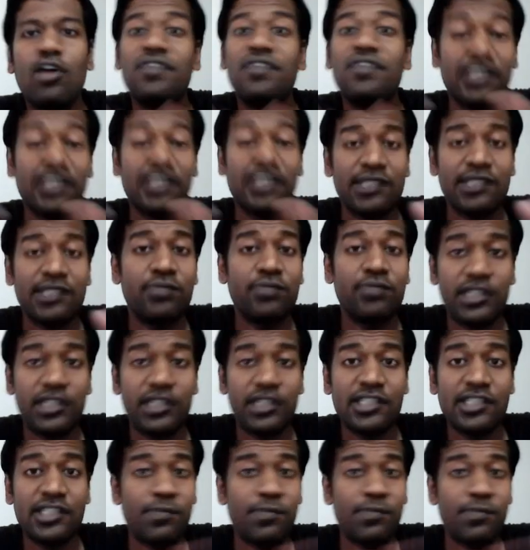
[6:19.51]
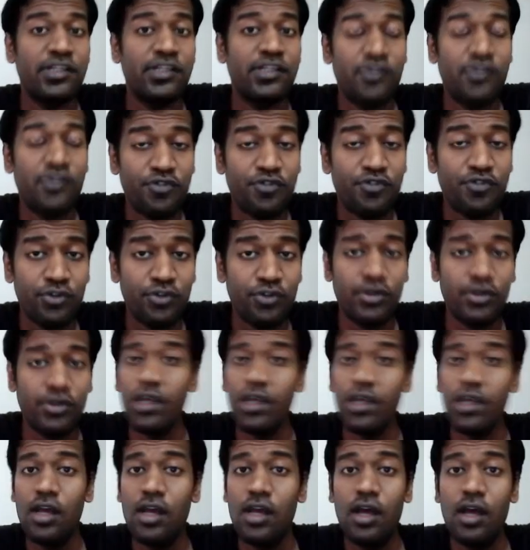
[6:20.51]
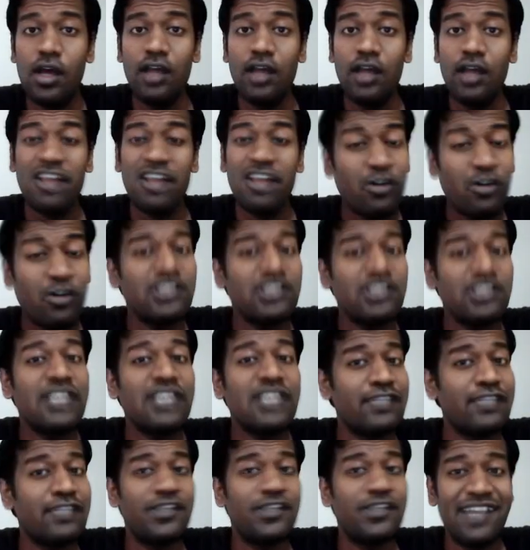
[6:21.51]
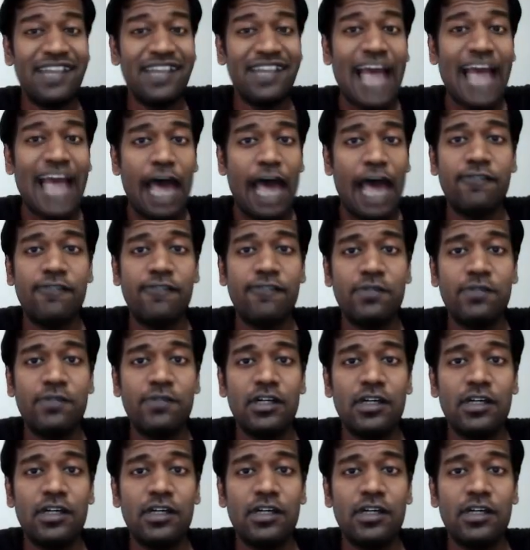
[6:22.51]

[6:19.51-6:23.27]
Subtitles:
For example, the example that we have shown, the question that we will have,